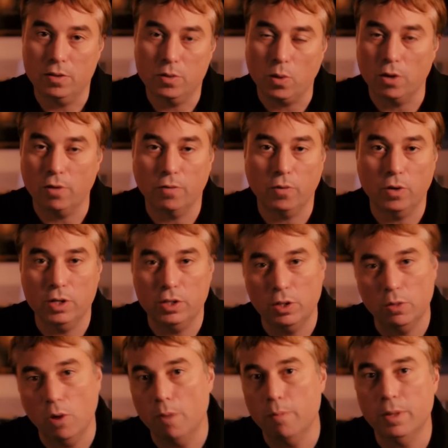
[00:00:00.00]
Squadron
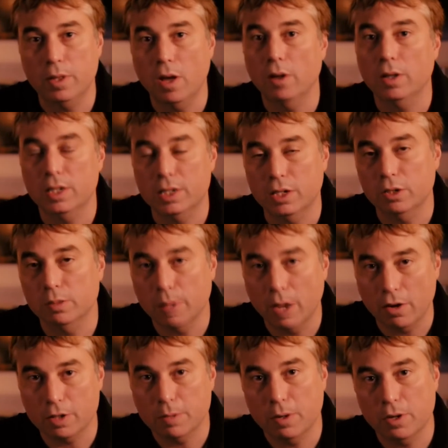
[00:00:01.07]
42 won't be the only single
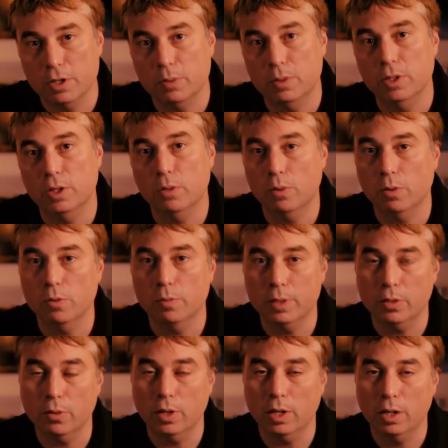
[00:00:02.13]
player experience we do. We will be
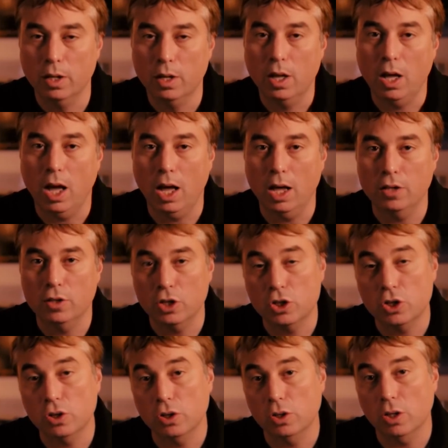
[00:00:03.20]
doing
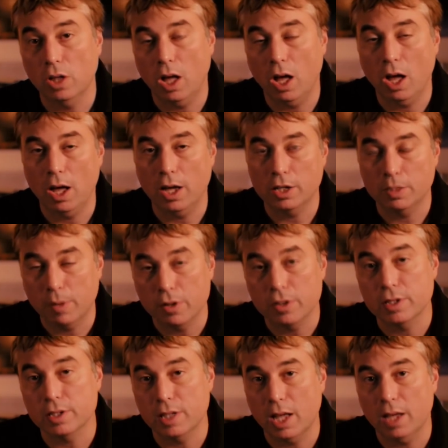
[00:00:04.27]
additional
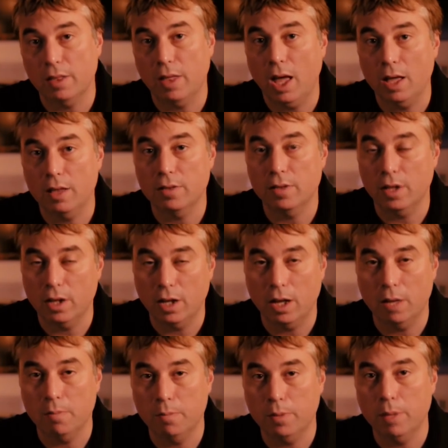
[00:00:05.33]
experiences like that
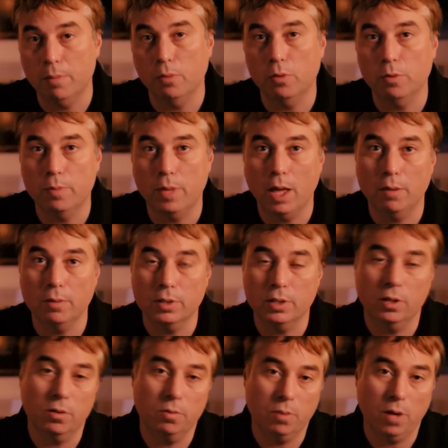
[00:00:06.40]
people will be able
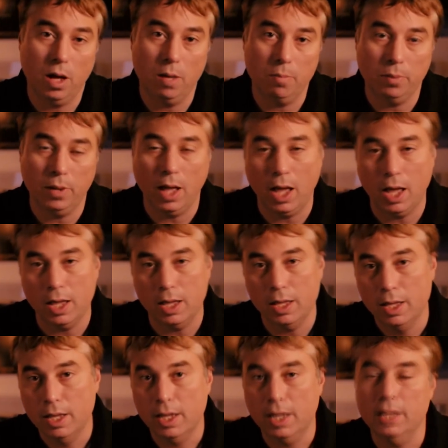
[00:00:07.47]
to
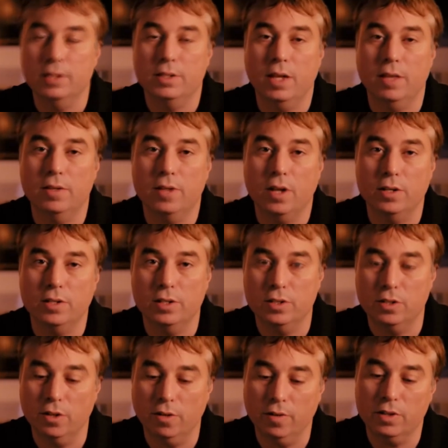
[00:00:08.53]
play inside the Star
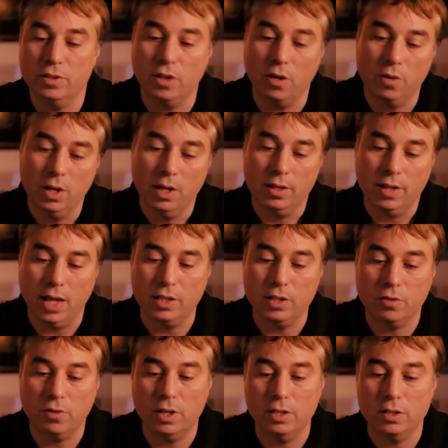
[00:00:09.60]
Citizen universe. So the
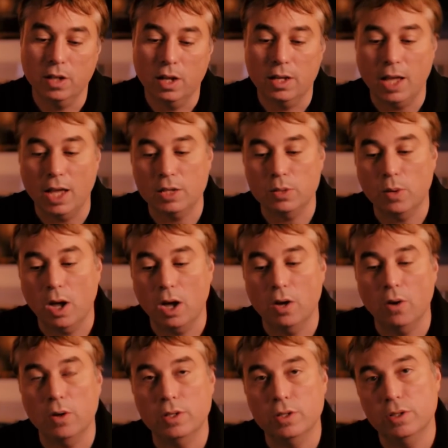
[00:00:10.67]
answer is yes, we
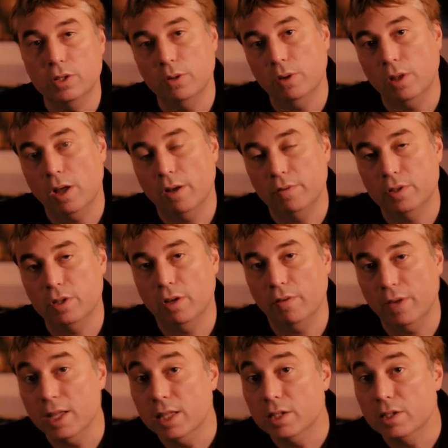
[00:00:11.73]
are going to do a lot of
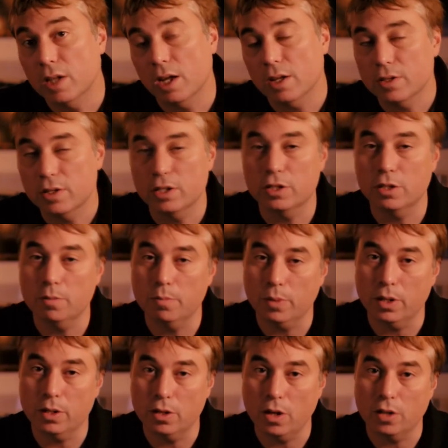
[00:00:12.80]
stuff in Star Citizen,
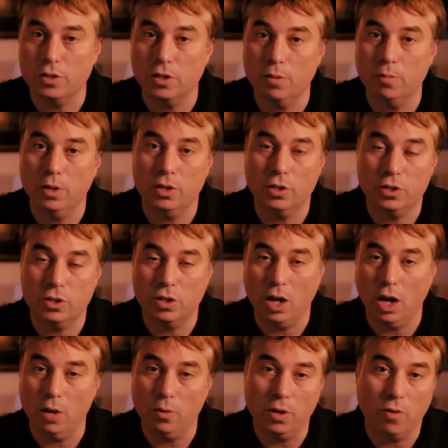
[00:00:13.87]
but not so much,
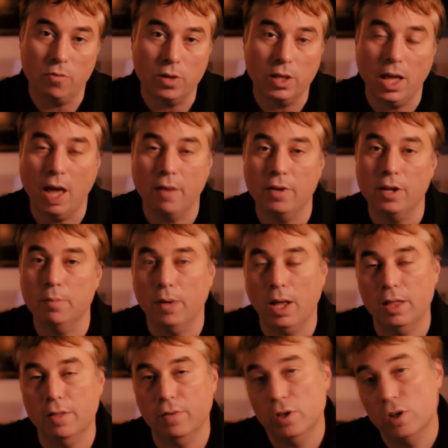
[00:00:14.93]
we don't really have any
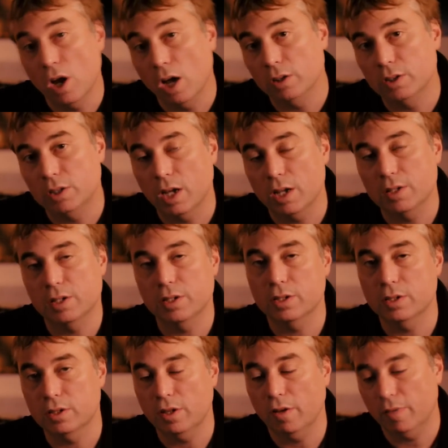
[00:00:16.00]
plans for non-Star
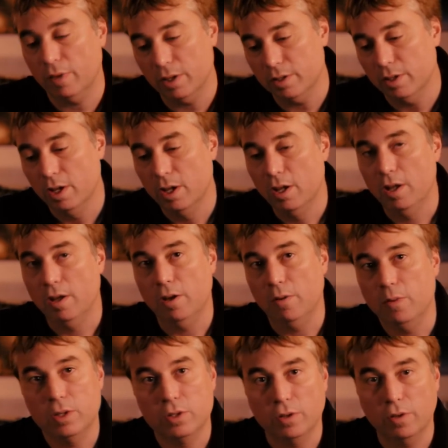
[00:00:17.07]
Citizen stuff, because
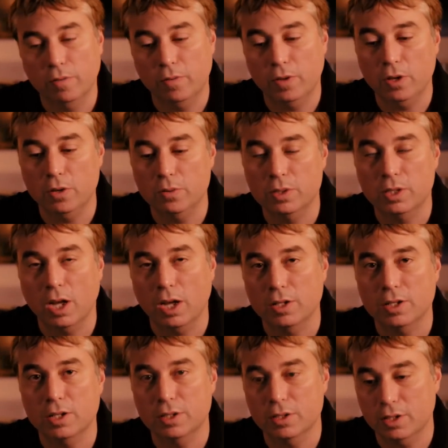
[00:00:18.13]
we sort of view Star
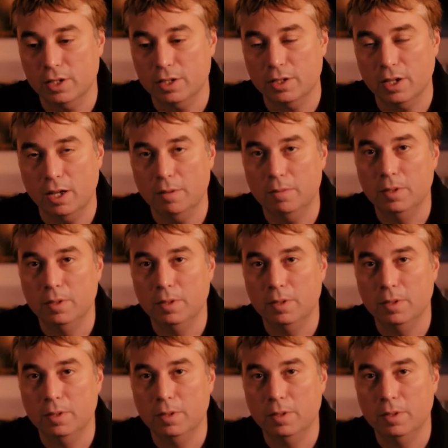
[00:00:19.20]
Citizen as